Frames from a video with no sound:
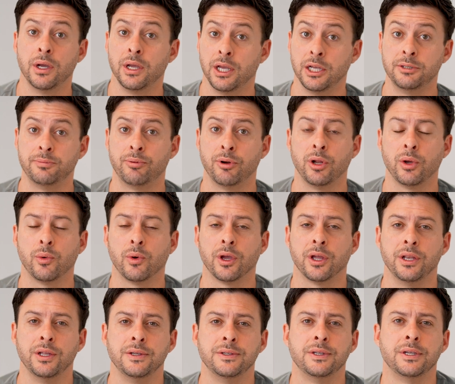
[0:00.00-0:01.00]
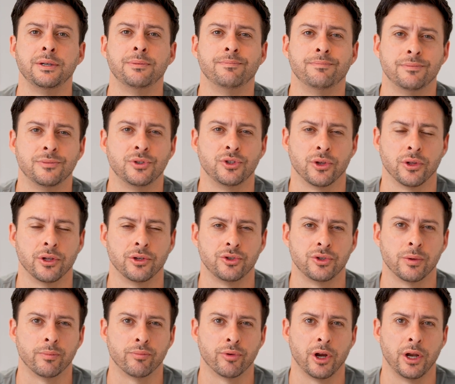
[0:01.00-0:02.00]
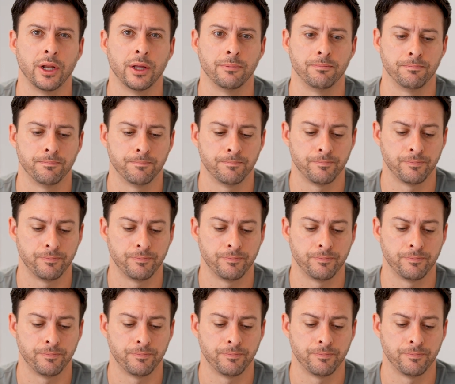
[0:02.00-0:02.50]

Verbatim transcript: It's pretty quick and easy, so let's jump right in.